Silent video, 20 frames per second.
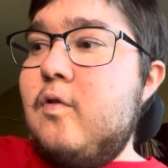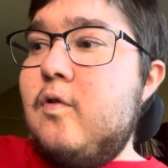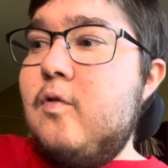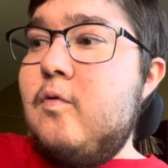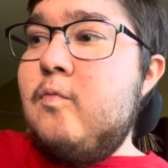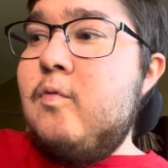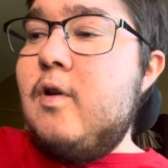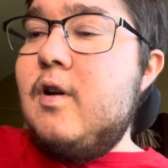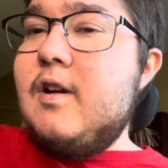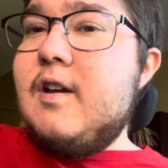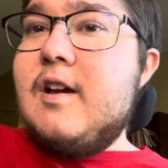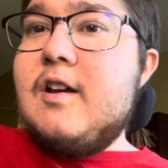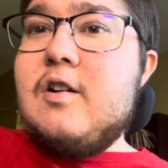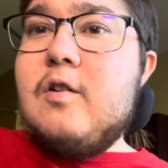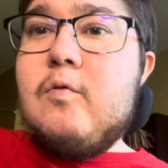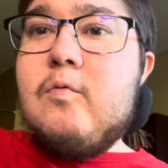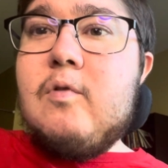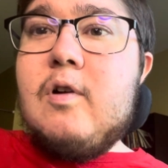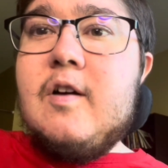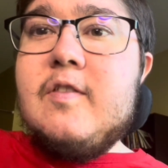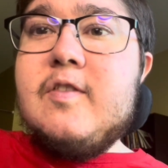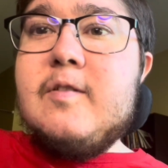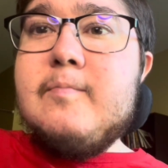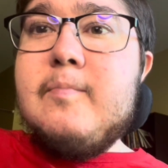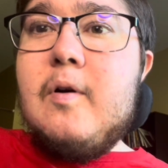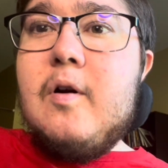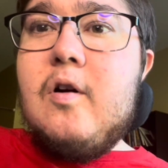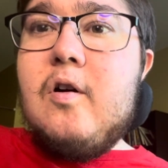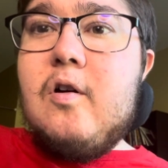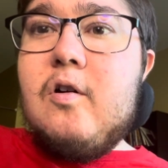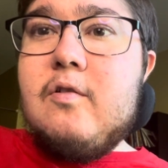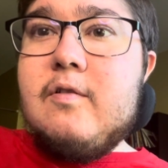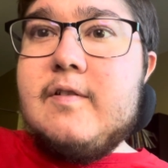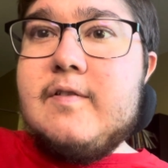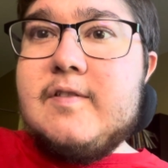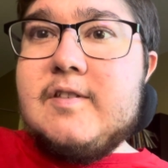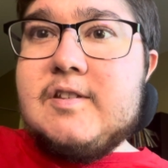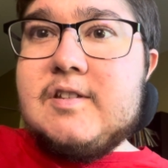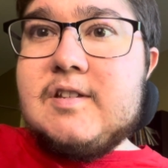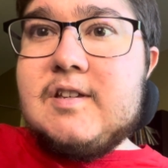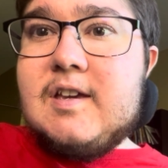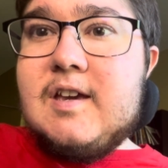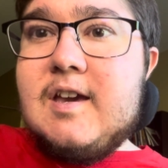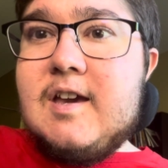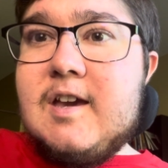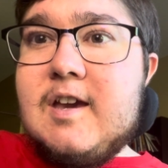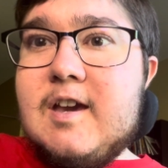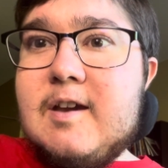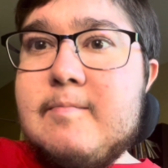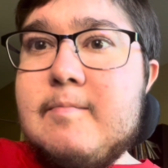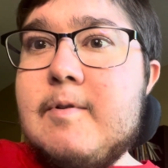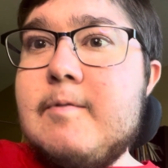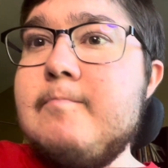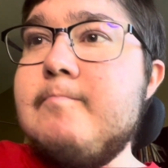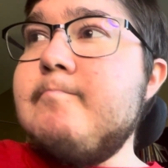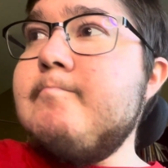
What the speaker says: we're gonna run the ball in this game.